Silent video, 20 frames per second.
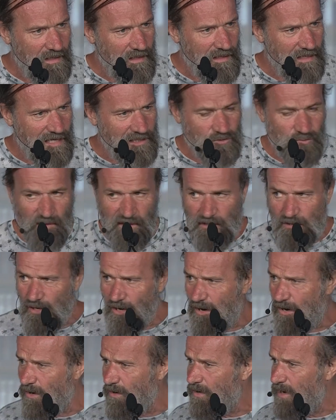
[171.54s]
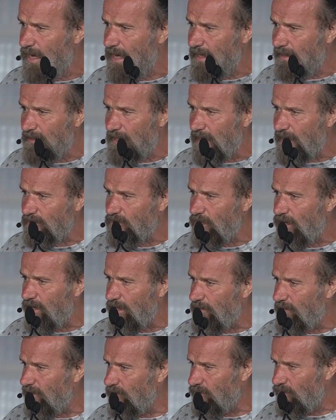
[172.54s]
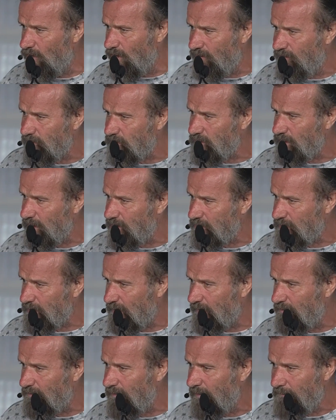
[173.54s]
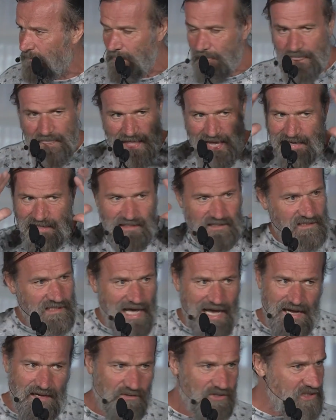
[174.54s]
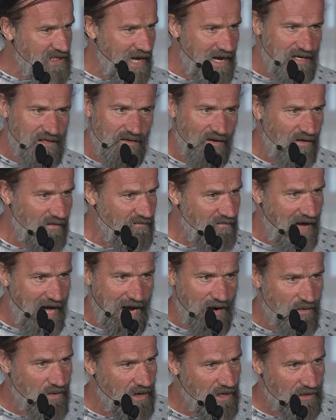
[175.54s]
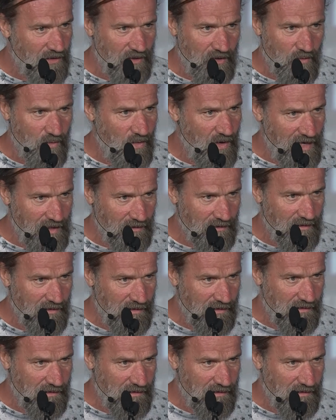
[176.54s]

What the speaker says: And as we know, the autonomic nervous system, that is outside of our will.